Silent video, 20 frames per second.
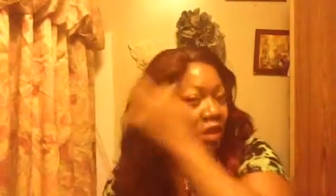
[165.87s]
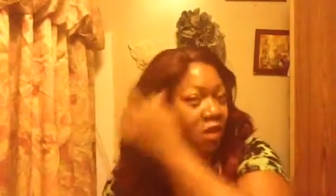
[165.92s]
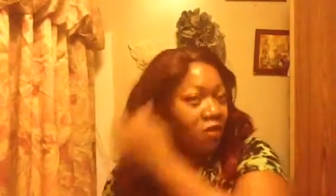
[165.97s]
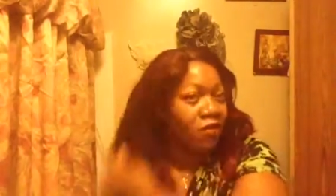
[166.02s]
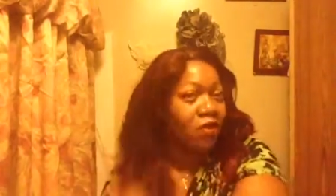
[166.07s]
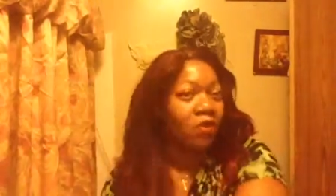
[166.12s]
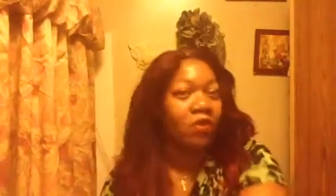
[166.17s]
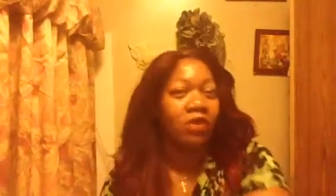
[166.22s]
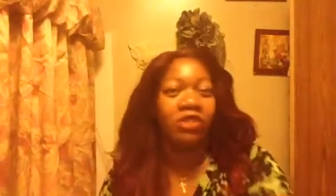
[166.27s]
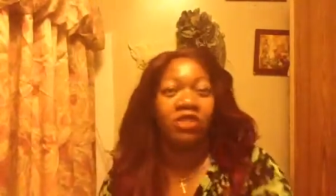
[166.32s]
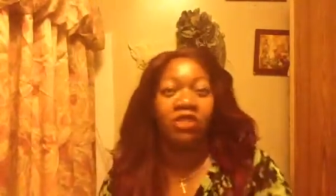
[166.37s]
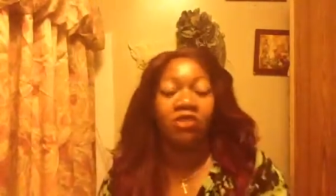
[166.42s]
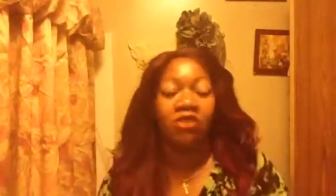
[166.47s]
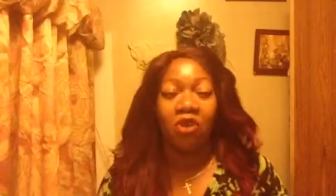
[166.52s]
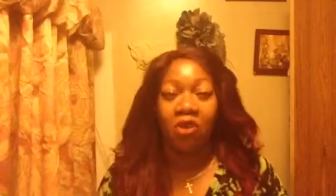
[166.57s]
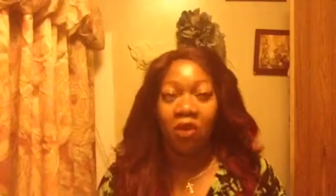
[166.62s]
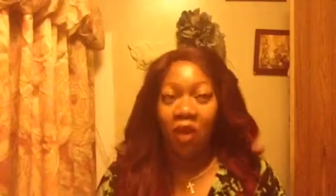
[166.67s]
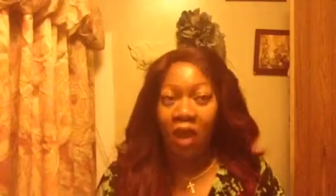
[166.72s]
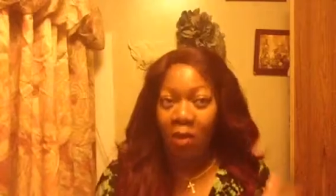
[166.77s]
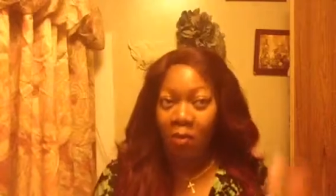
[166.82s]
And of course, you
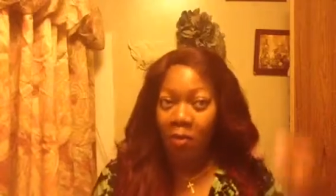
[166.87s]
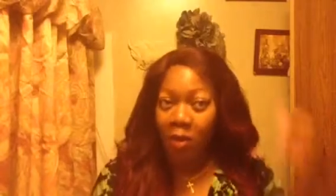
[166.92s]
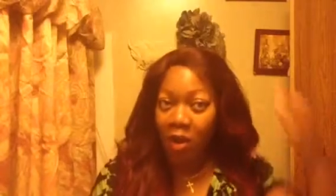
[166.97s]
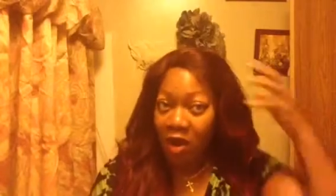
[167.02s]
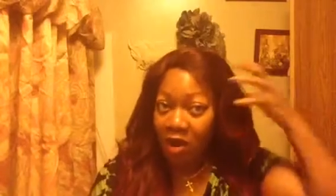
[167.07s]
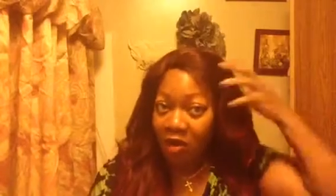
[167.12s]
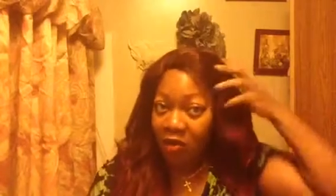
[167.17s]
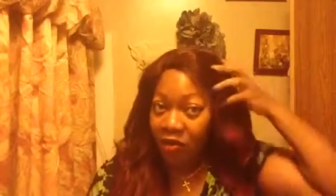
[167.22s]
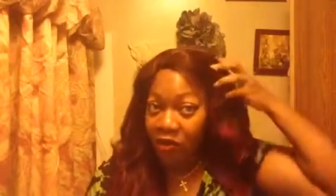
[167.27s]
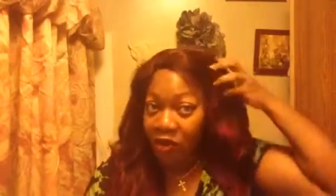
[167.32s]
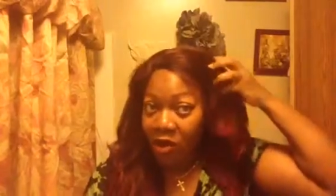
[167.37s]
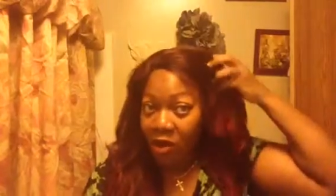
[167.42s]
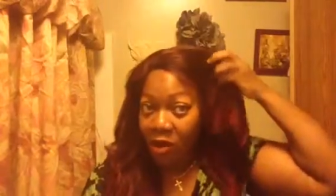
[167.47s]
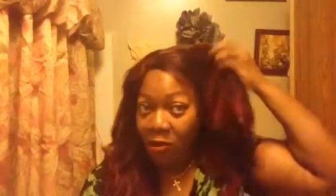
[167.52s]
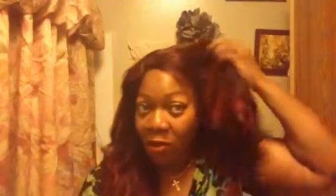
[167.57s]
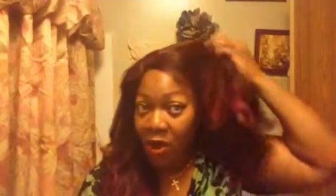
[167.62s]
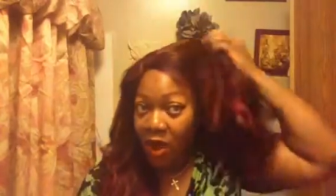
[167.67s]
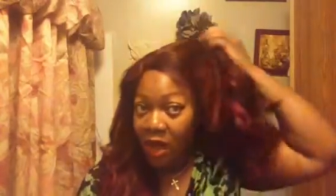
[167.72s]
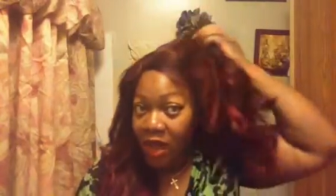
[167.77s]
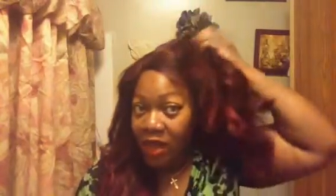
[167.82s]
know I bond
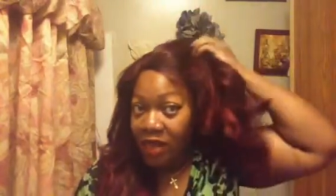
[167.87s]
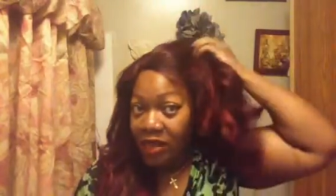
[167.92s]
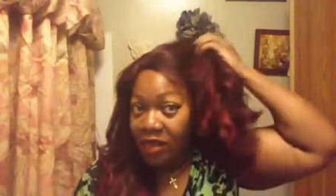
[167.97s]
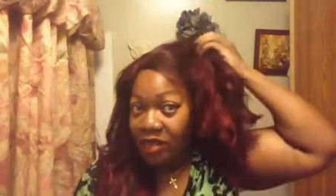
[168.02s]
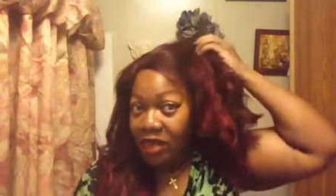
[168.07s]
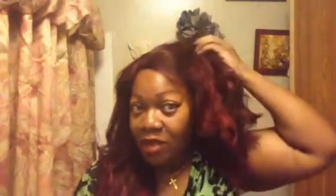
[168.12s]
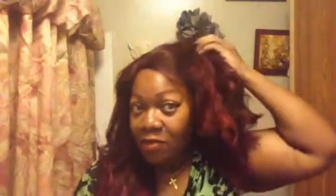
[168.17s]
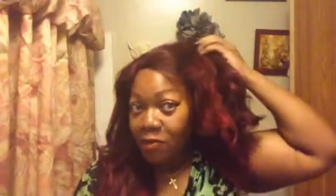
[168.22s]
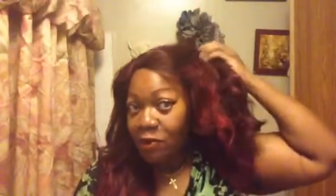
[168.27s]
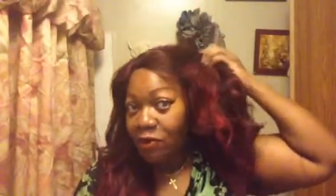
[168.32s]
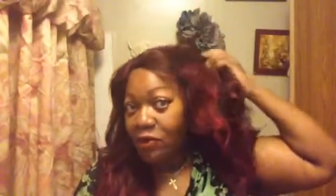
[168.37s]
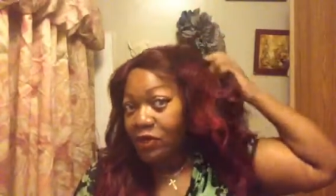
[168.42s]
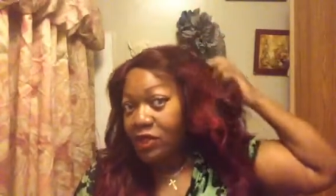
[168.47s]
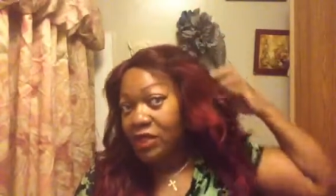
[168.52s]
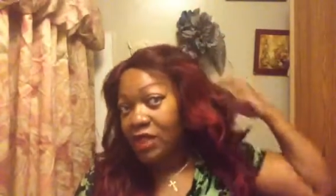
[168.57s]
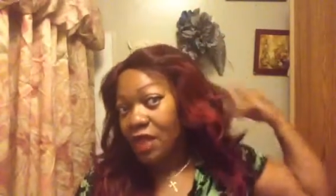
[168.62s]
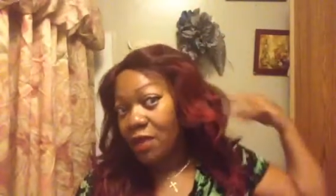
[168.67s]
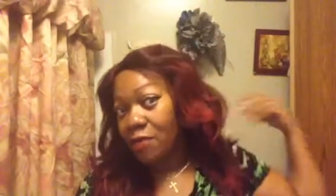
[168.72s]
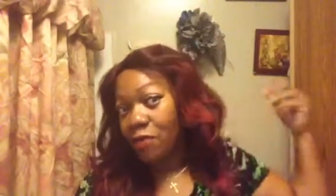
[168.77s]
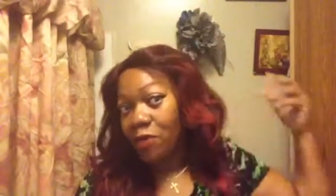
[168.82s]
from temple to
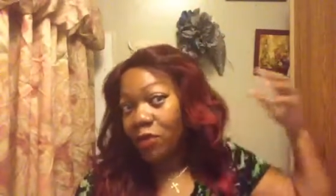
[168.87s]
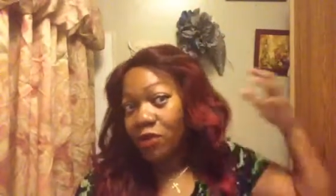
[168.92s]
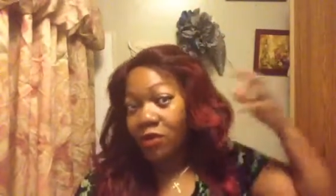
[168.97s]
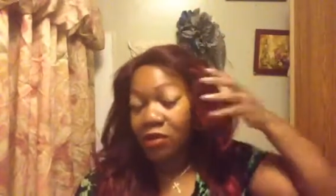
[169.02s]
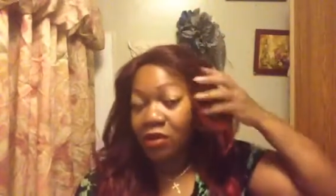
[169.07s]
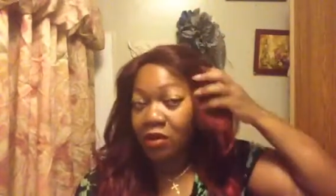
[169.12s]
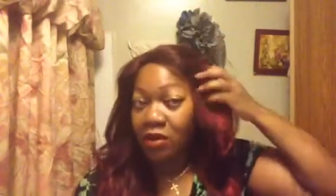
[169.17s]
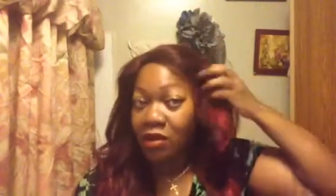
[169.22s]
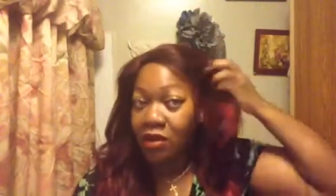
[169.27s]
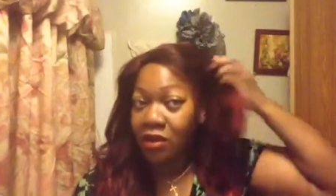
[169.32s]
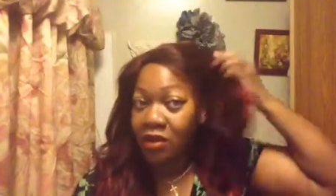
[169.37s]
temple